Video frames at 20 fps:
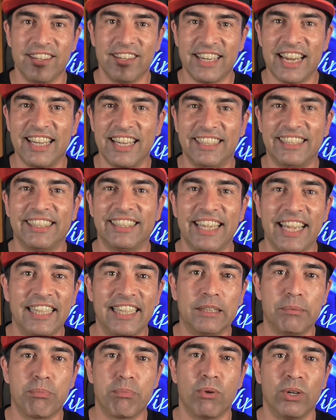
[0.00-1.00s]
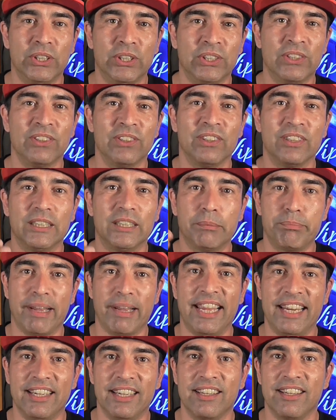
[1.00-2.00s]
United States, Portugal,
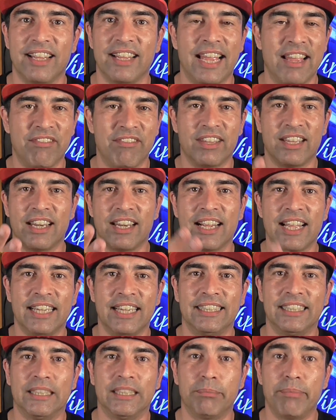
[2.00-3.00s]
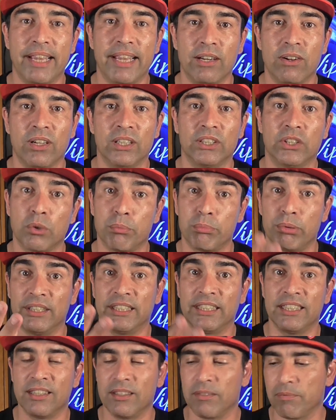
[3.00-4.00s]
Spain. I have a lot of guys in Spain, also
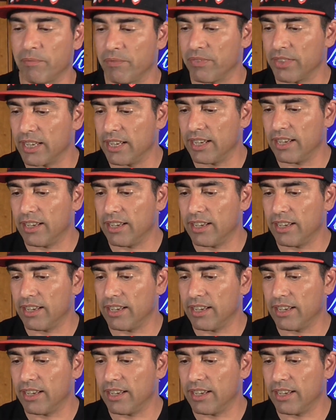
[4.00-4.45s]
Brazil.